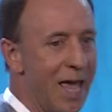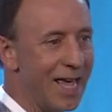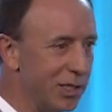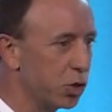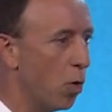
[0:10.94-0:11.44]

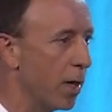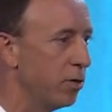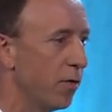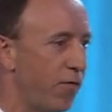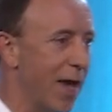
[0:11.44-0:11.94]
is going
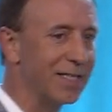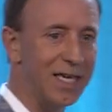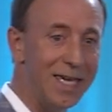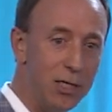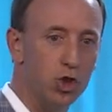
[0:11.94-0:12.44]
to affect
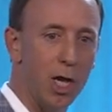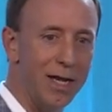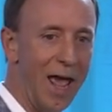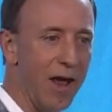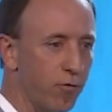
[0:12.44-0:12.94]
each
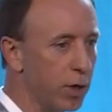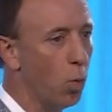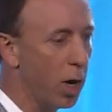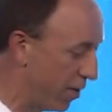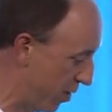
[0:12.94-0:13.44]
and every
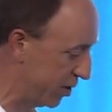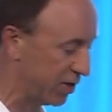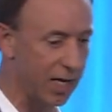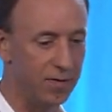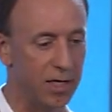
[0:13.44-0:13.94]
one of us
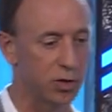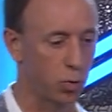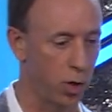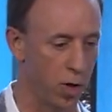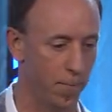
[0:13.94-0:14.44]
in this
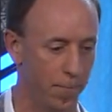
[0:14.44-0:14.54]
room.